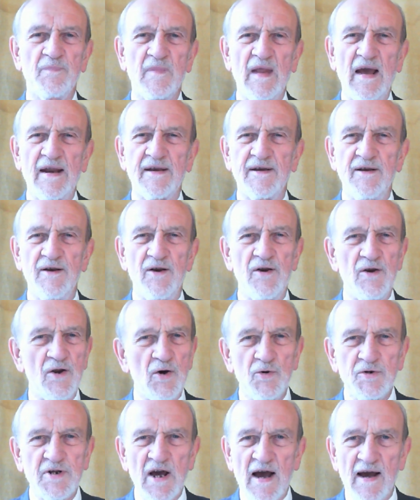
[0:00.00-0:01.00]
At
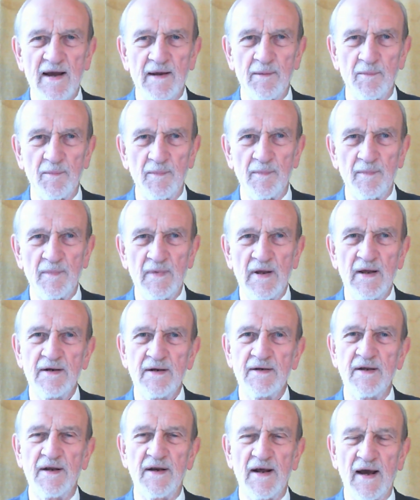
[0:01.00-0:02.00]
no time
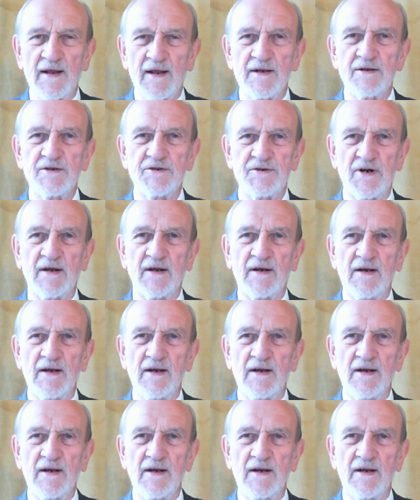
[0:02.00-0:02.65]
did I instruct